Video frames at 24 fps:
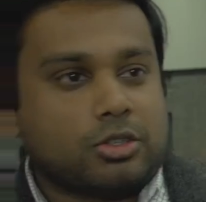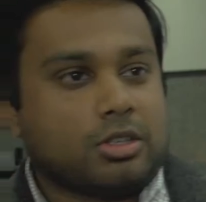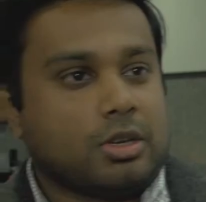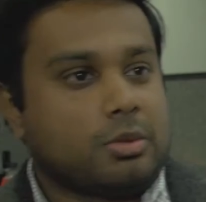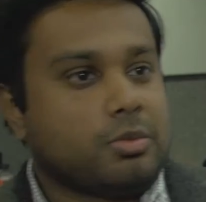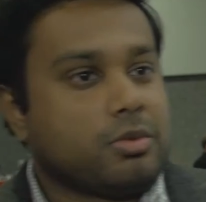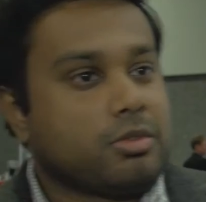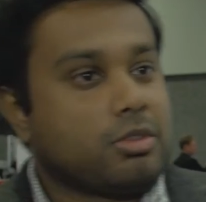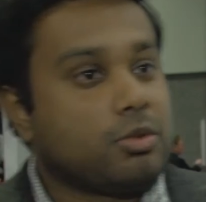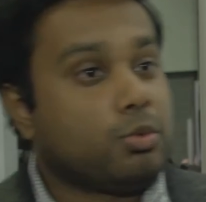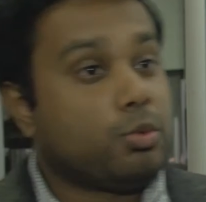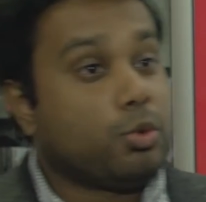
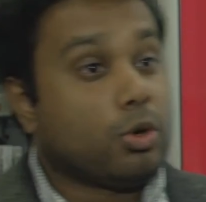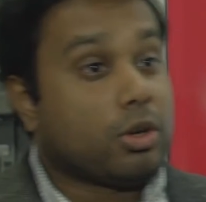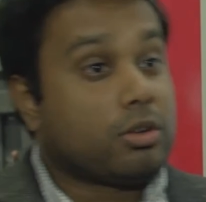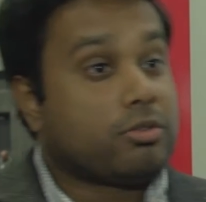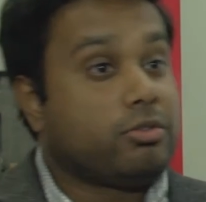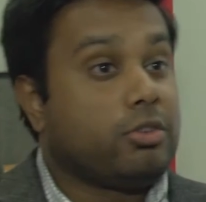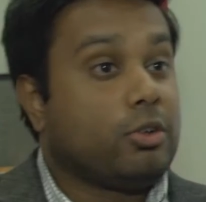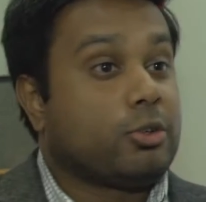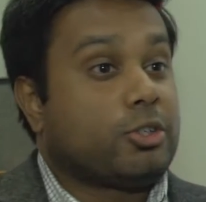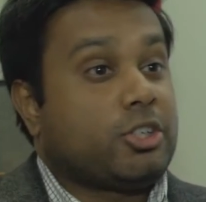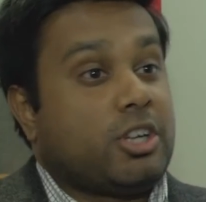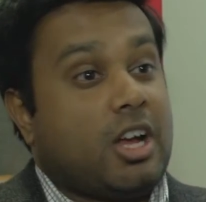some of the
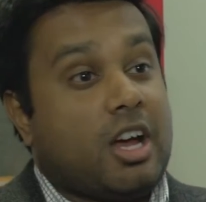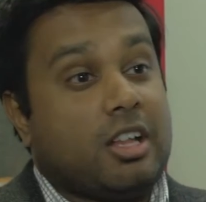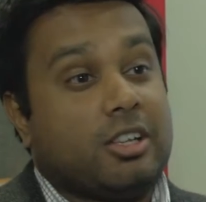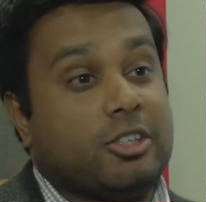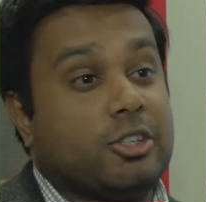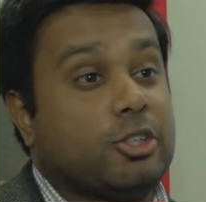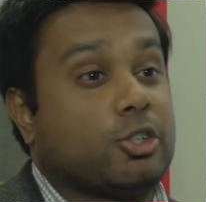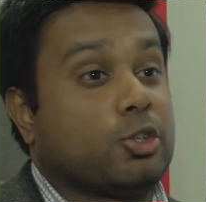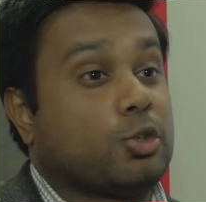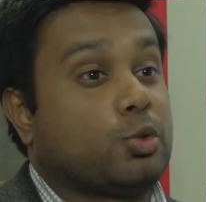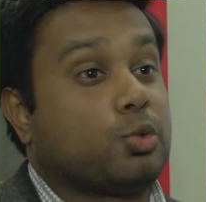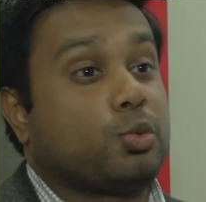workflow
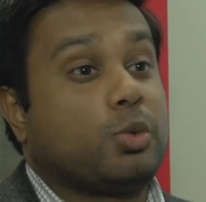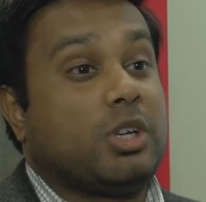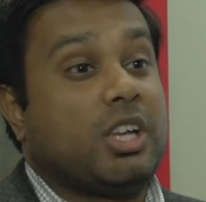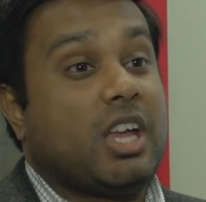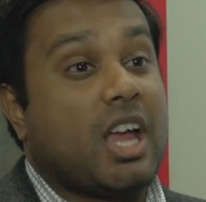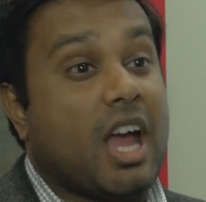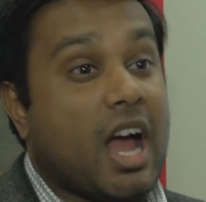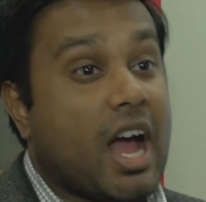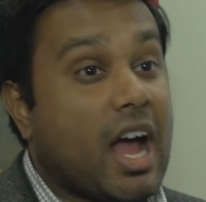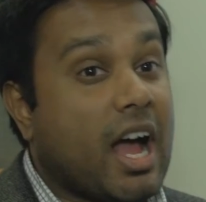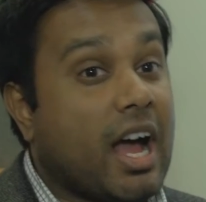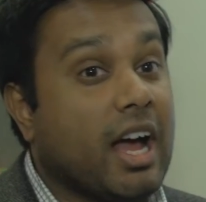challenges we
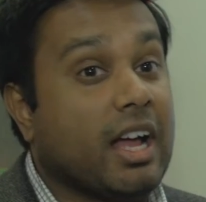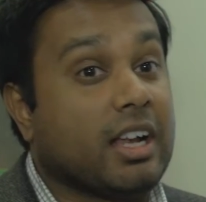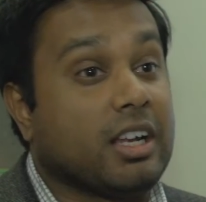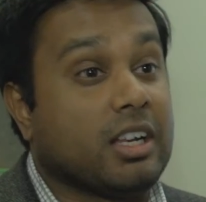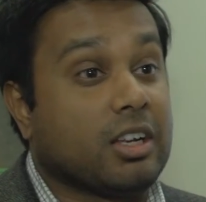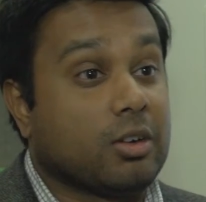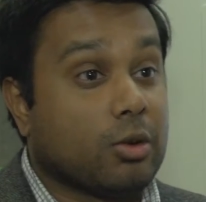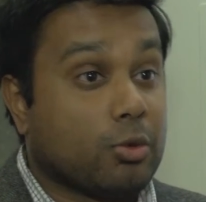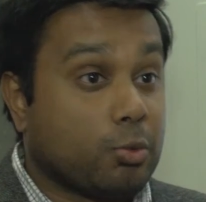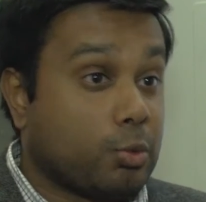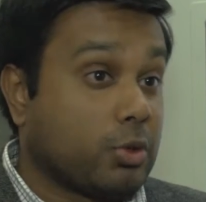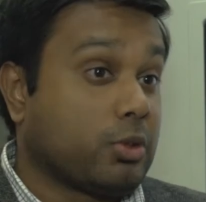had,
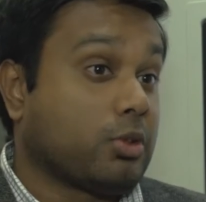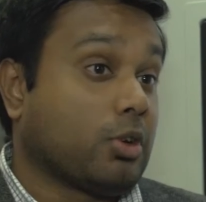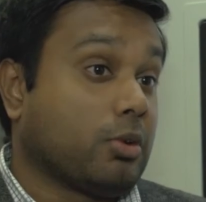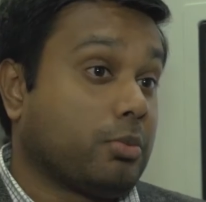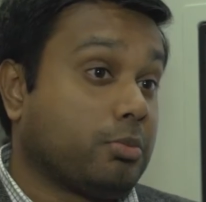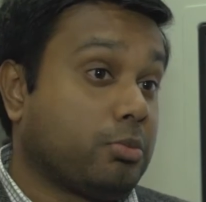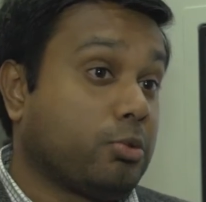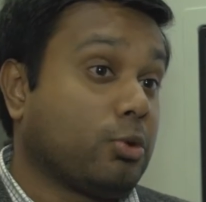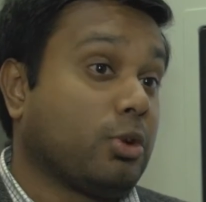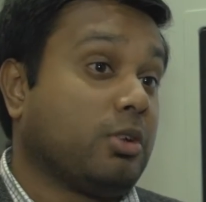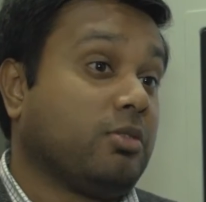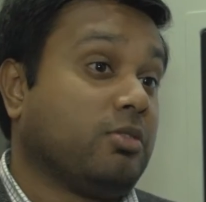you know, with our
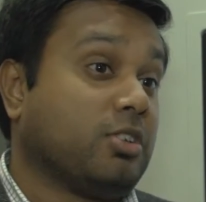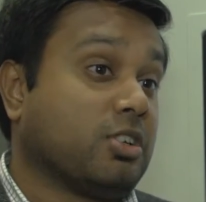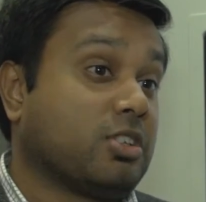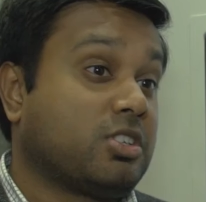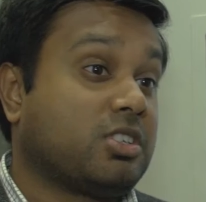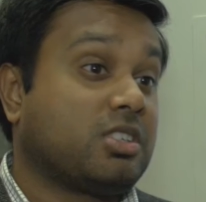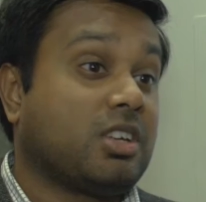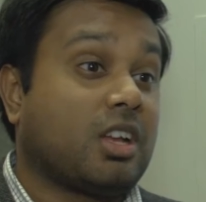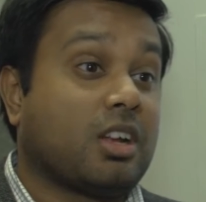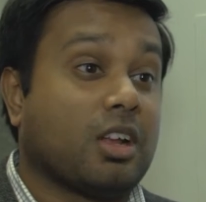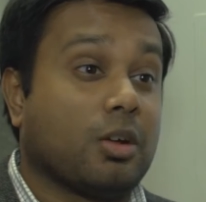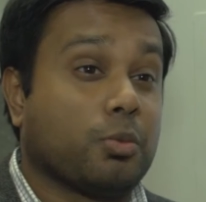previous
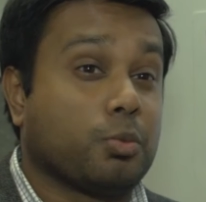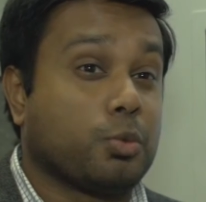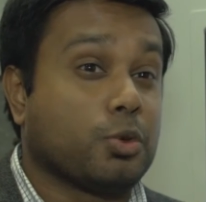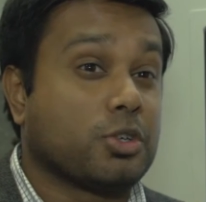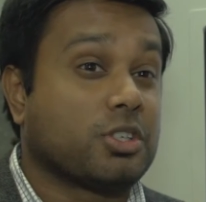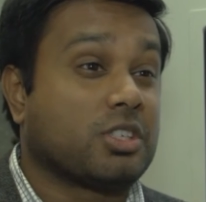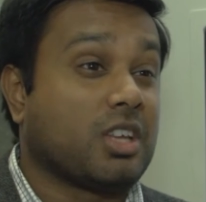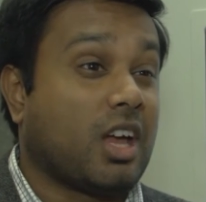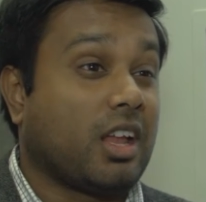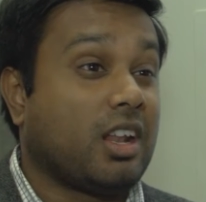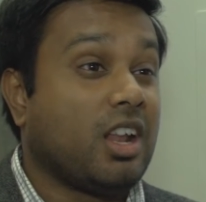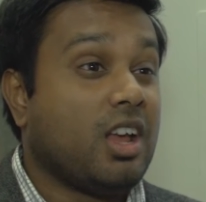setup
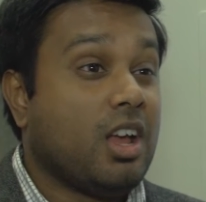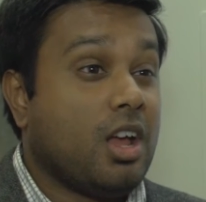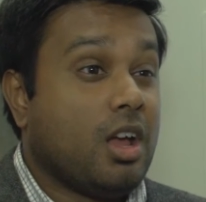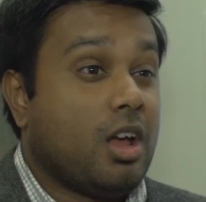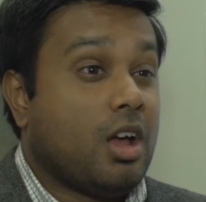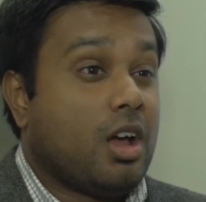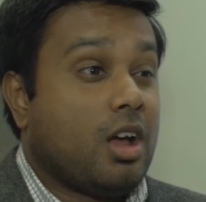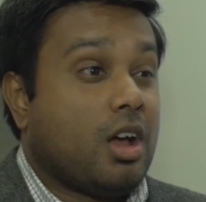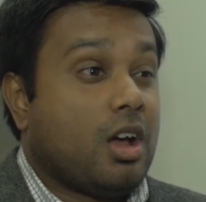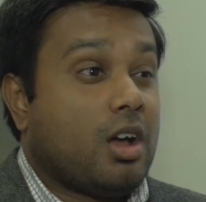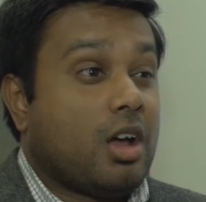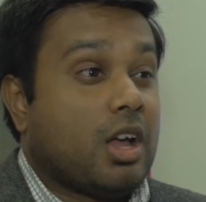was that
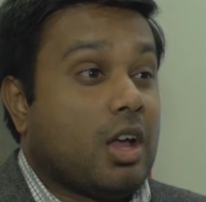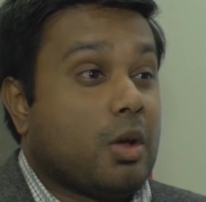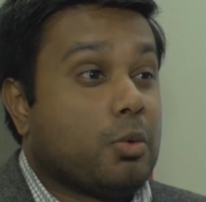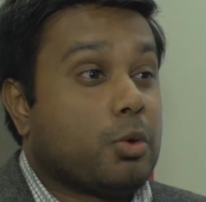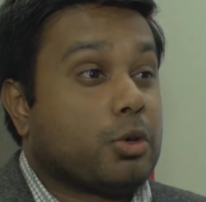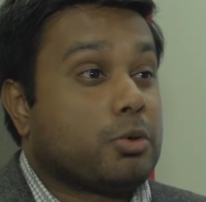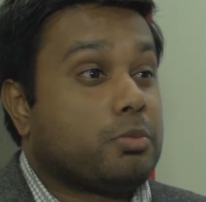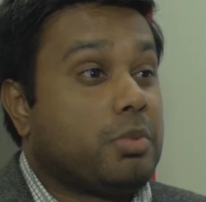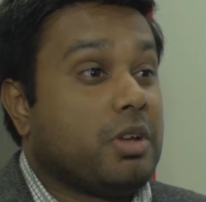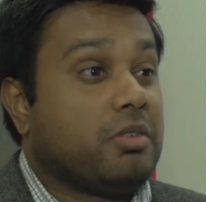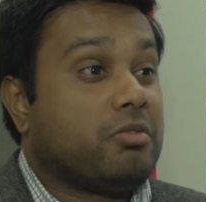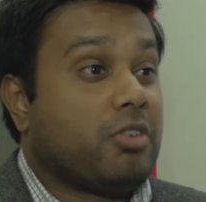it
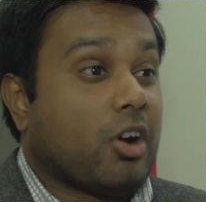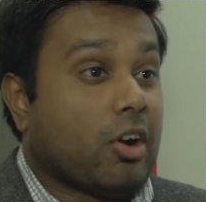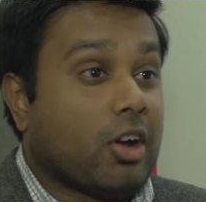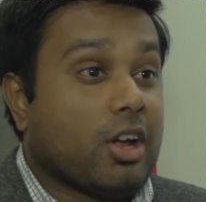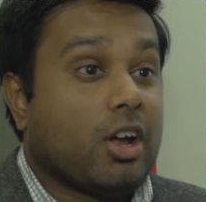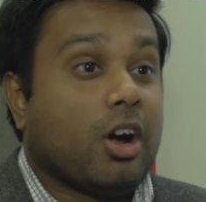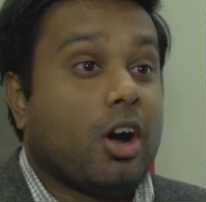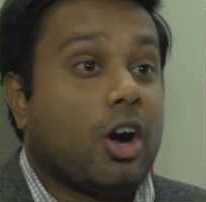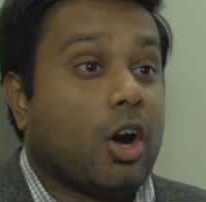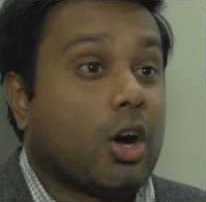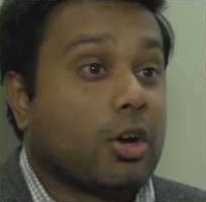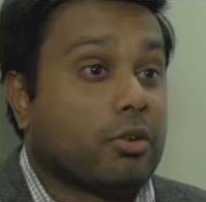would be
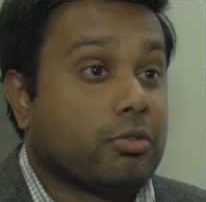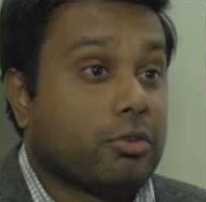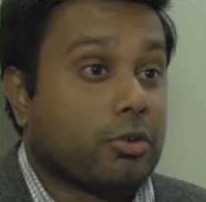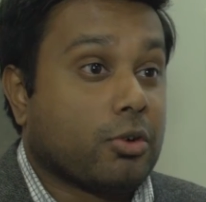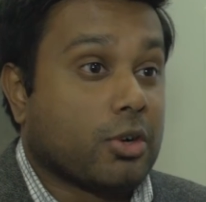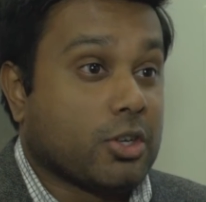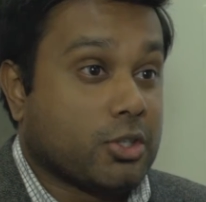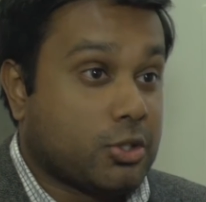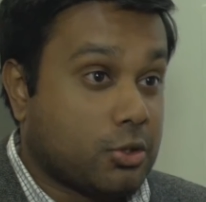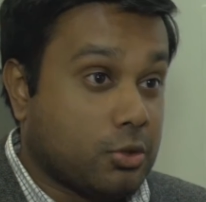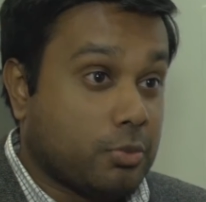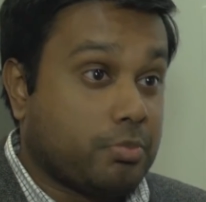very hard
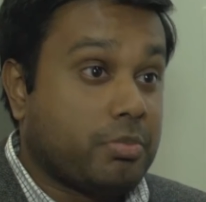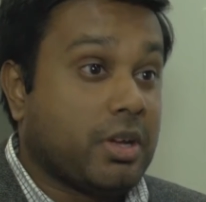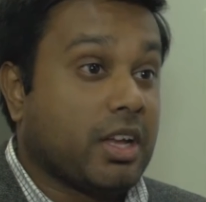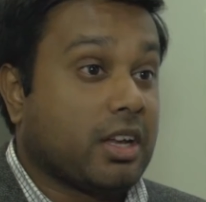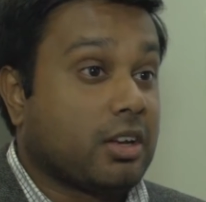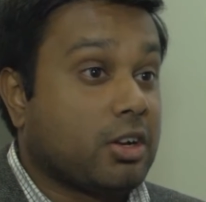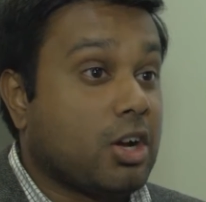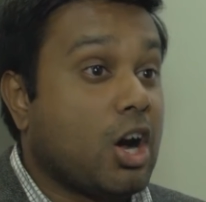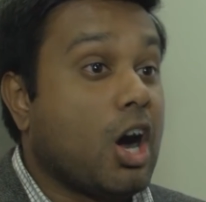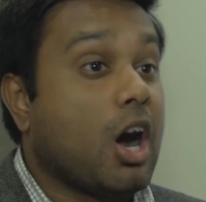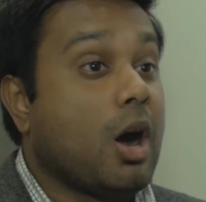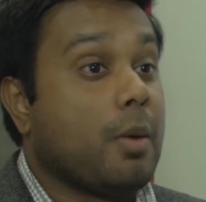for us to
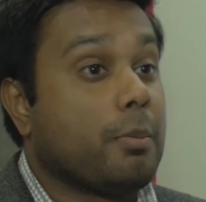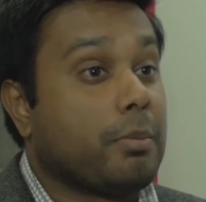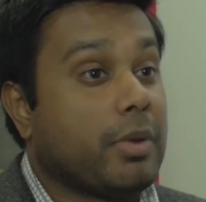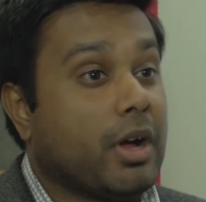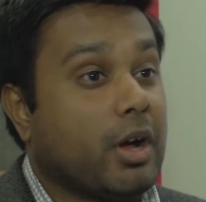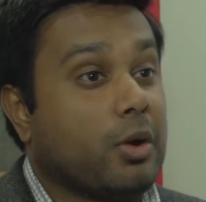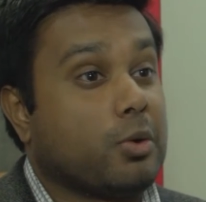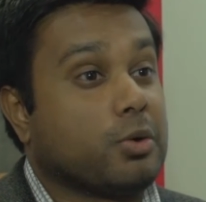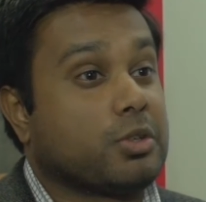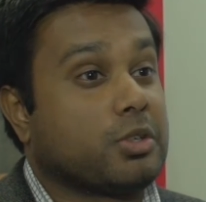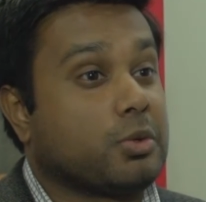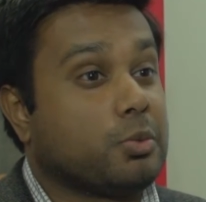pick
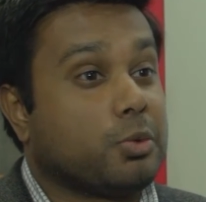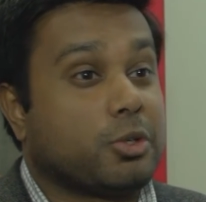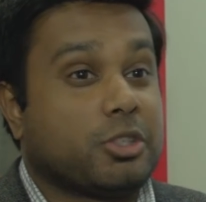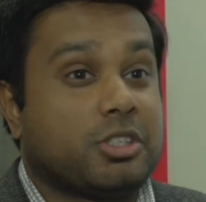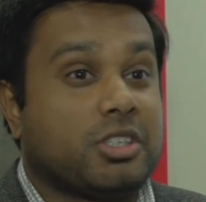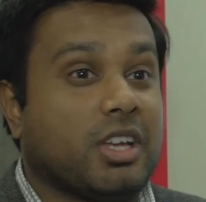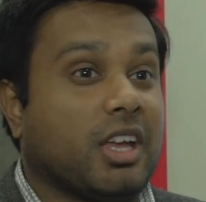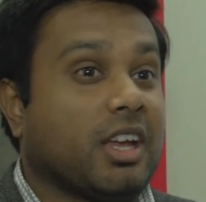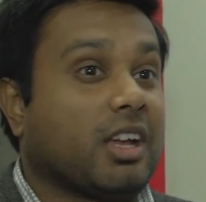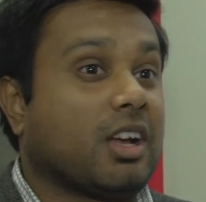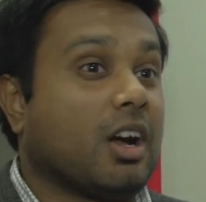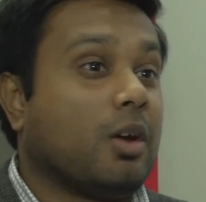compounds. It would
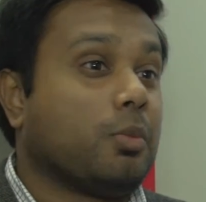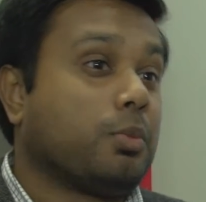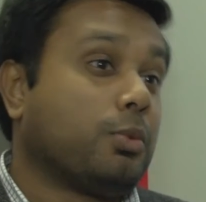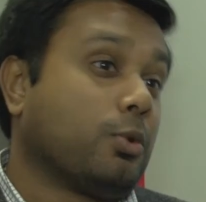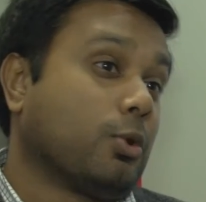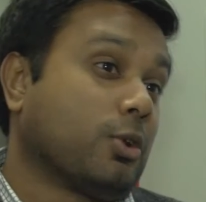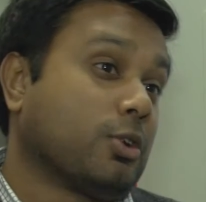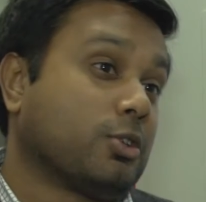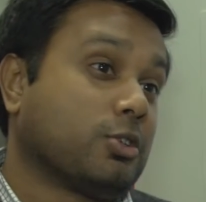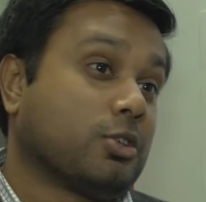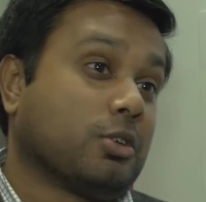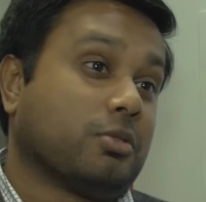take
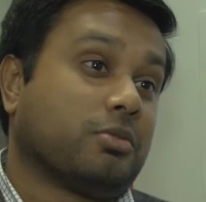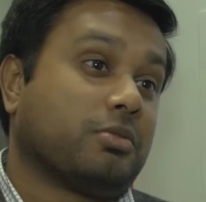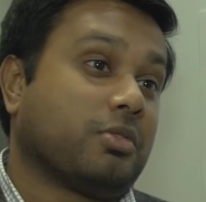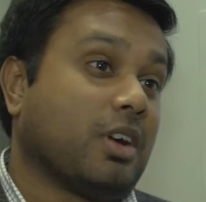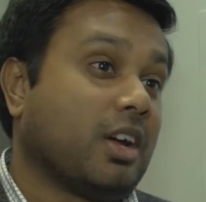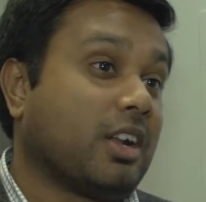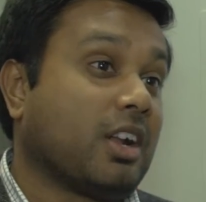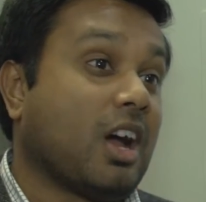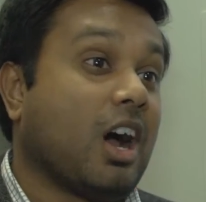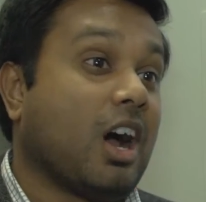upwards of an